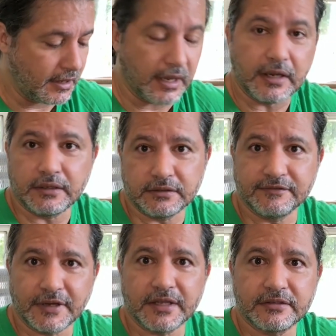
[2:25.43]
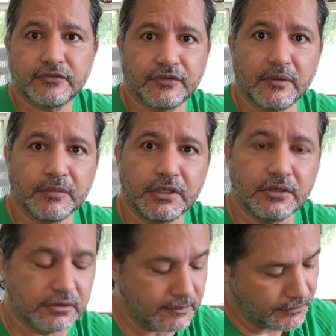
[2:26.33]
any device from
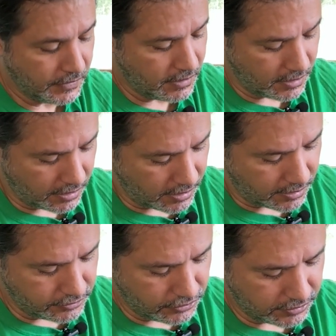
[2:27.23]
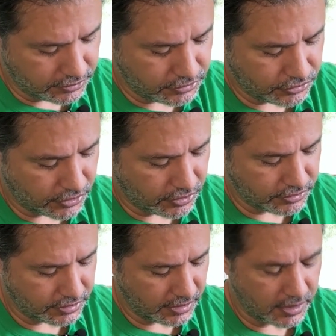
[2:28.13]
here. You can
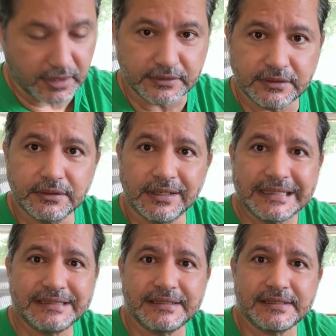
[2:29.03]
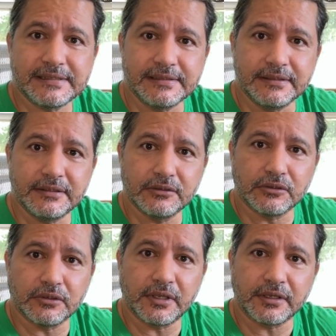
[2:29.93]
charge the DC,
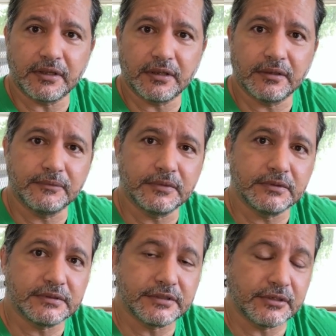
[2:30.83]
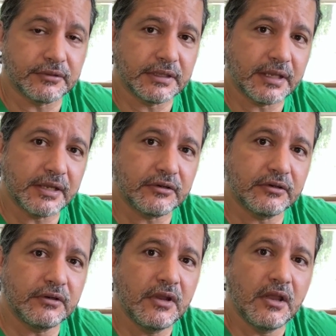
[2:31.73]
or like a cigarette
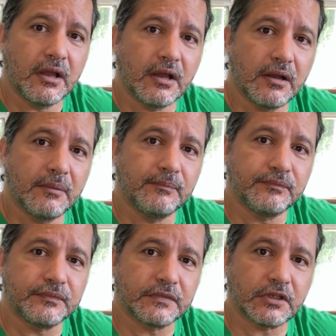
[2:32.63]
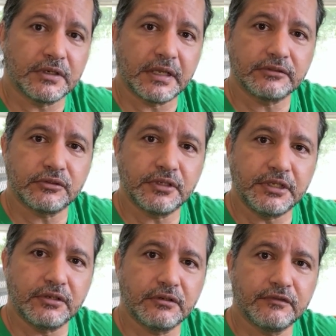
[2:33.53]
lighter connector
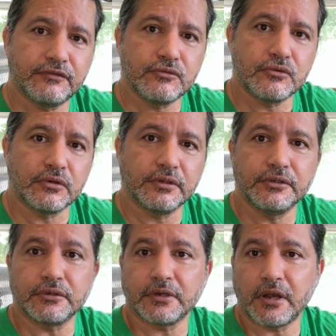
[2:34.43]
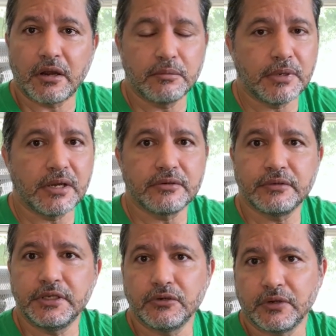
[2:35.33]
here for your car
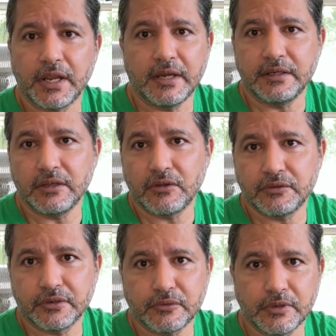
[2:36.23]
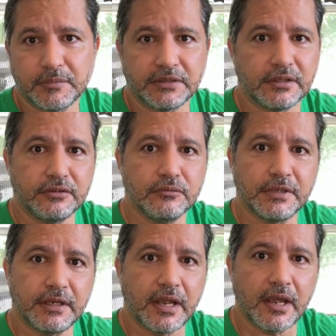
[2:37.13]
battery or any other equipment that you
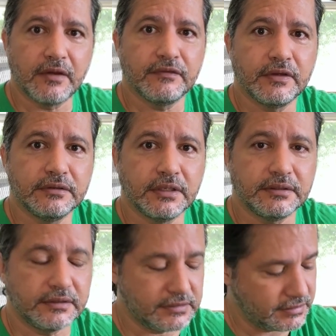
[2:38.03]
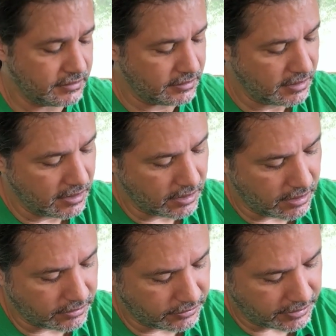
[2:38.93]
may have, the DC
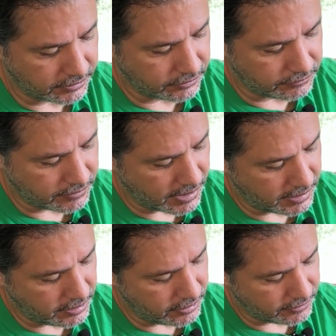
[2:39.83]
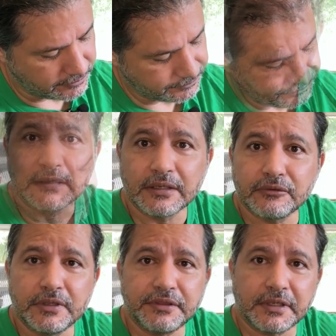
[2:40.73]
connector right here. The
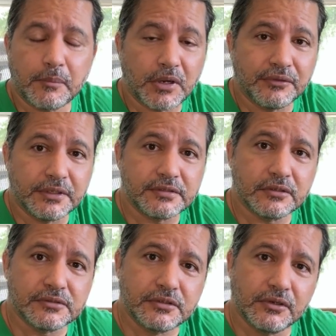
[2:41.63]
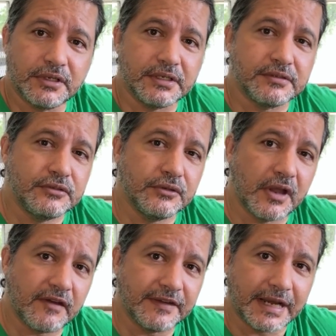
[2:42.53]
great thing about this also is you
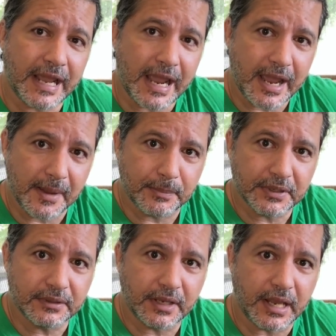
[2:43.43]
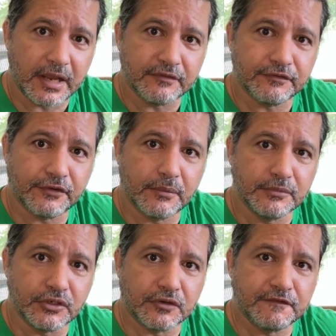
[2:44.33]
have an app, and from
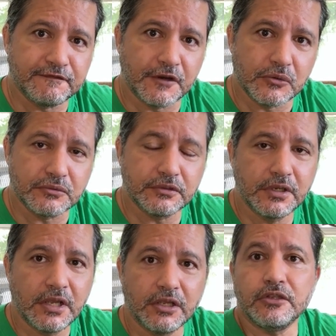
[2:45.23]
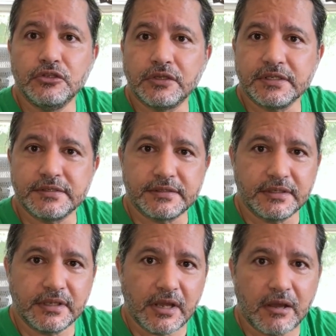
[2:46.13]
your phone you can
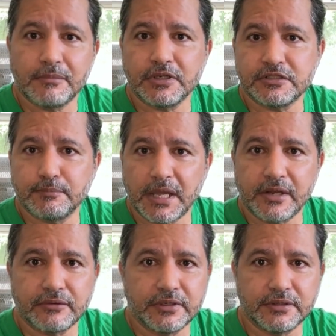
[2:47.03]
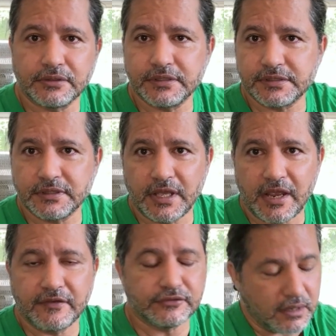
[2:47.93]
see how much battery there is
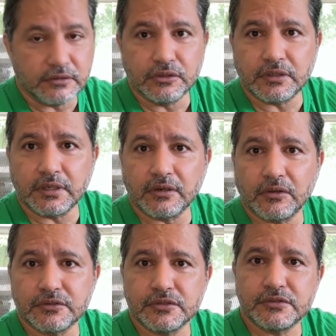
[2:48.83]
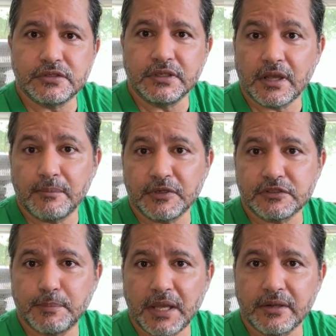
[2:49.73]
left. You can also see how
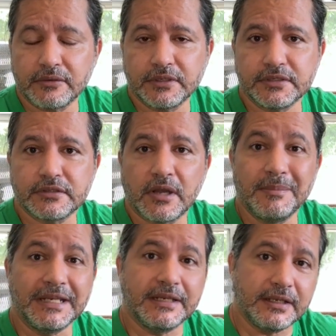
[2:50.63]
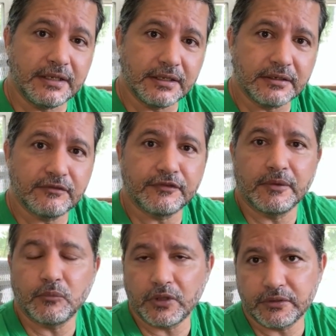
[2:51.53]
much battery is coming in
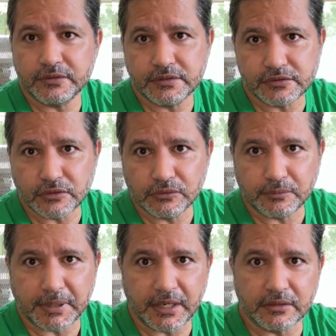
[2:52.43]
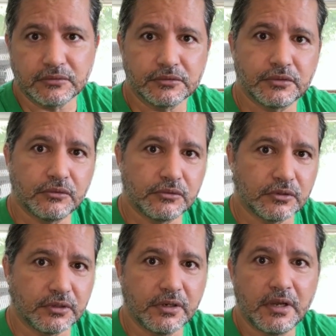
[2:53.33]
from, whether it's the solar panels
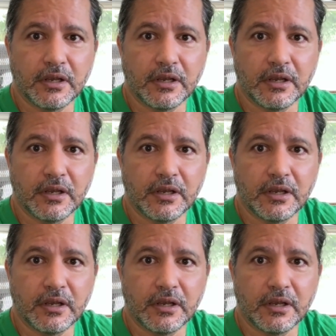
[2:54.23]
or